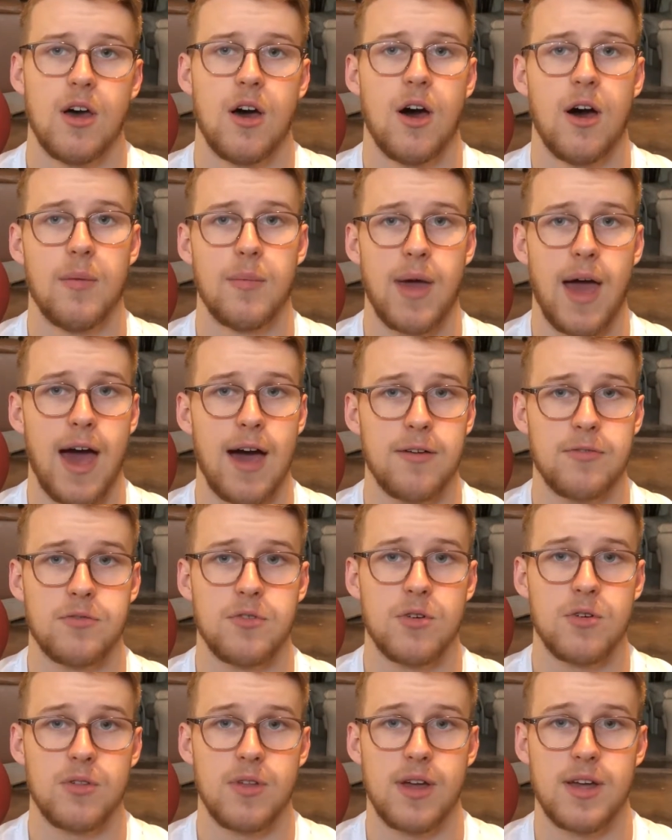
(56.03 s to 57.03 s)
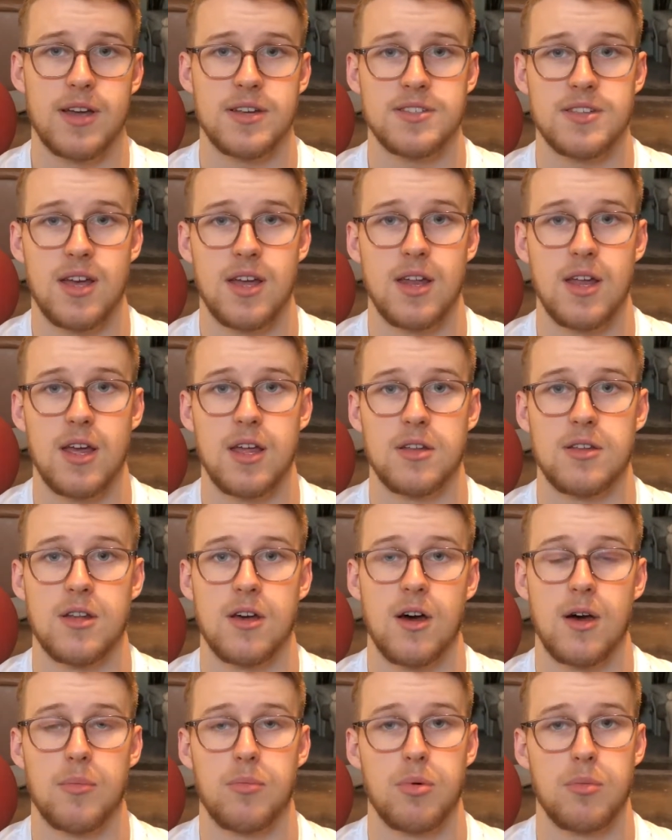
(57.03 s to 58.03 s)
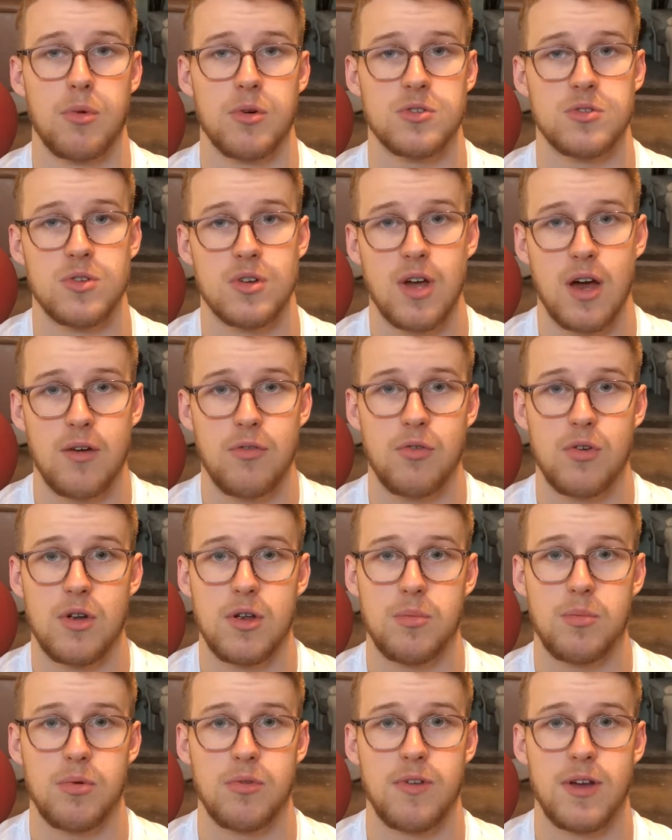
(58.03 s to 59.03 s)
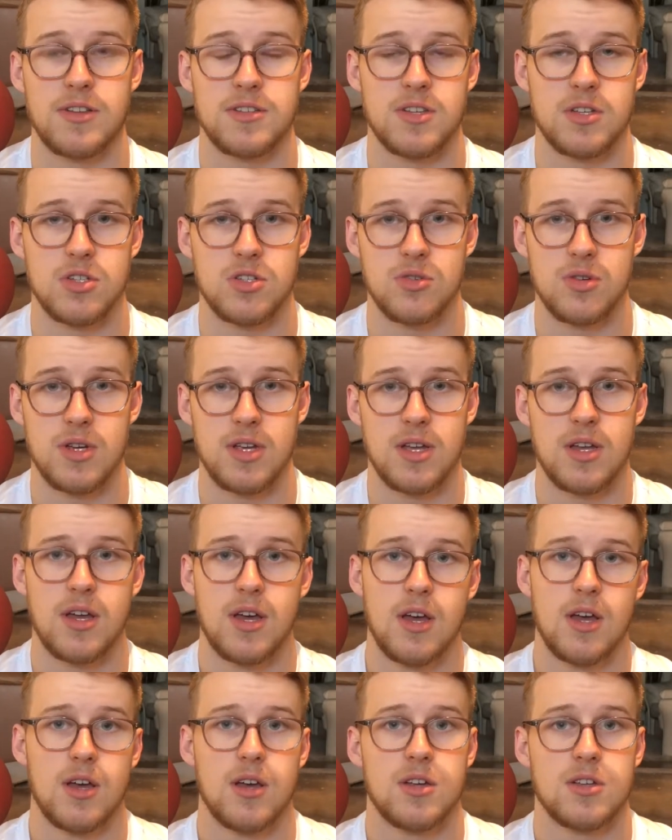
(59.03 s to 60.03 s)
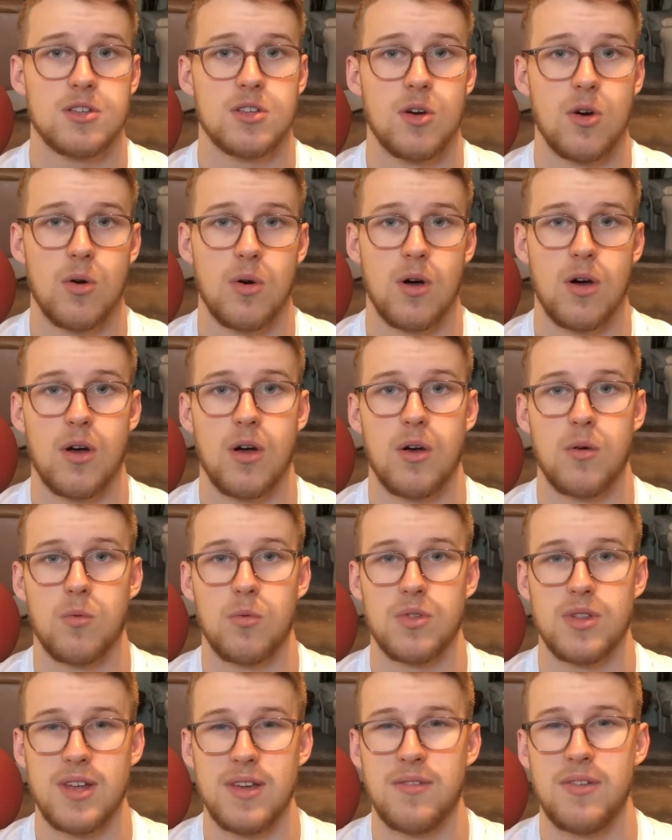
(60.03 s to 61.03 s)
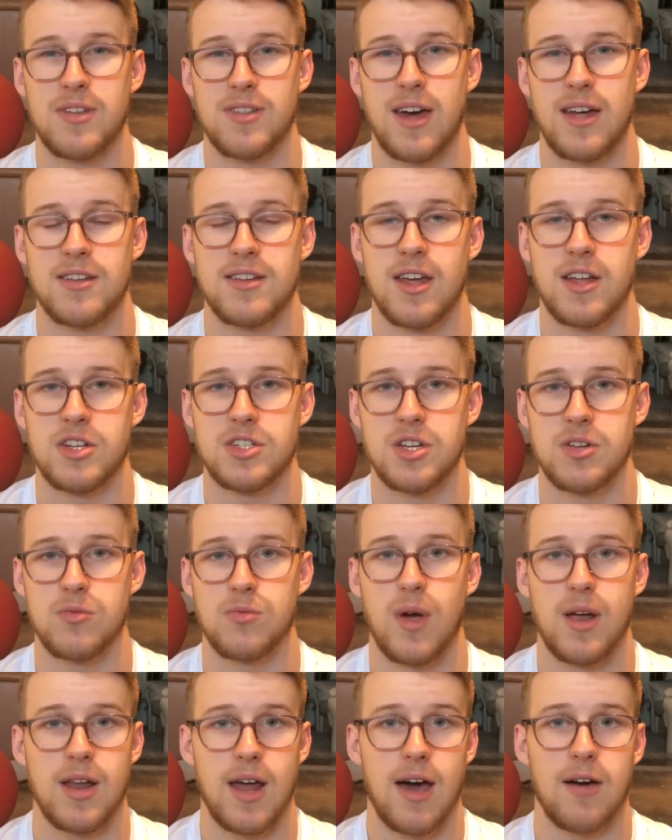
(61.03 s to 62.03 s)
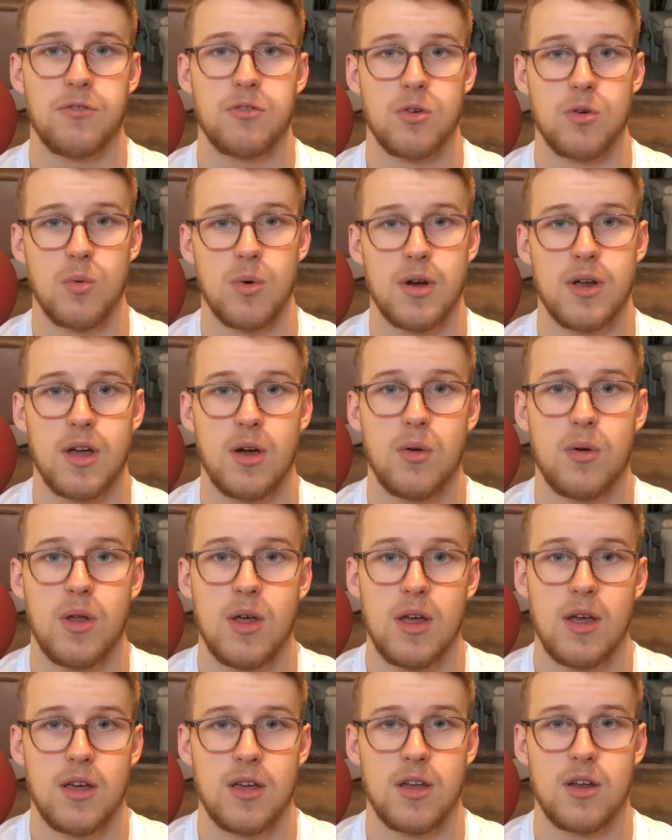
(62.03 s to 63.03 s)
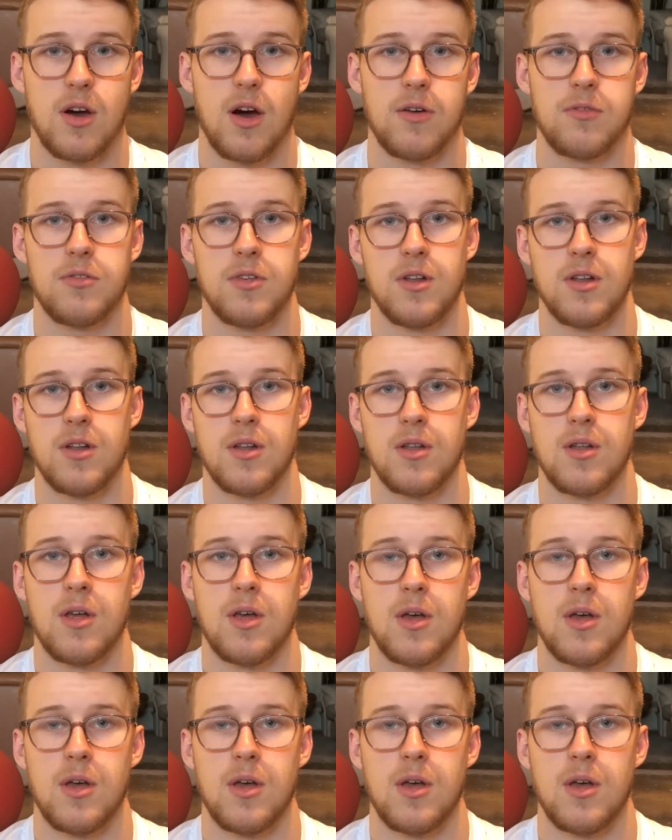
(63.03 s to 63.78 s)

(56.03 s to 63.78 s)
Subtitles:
After, like I said, it promotes recovery, prevents injury. So relieving that tension right after a workout can often